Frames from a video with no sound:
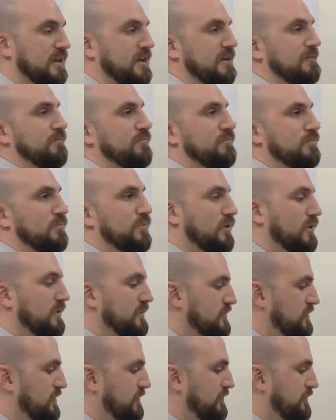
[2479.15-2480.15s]
Yeah, but
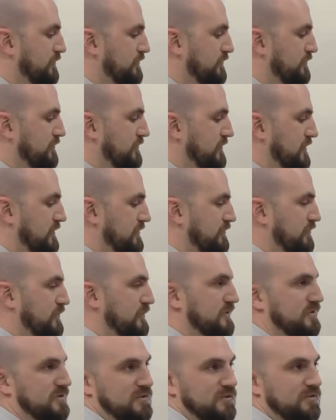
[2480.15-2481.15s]
also if if we
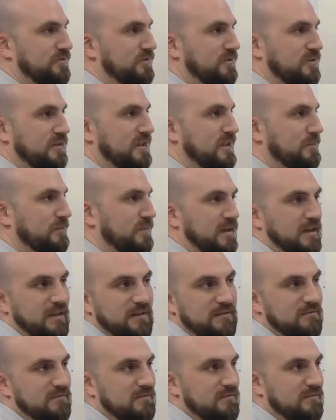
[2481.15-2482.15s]
just don't think about it,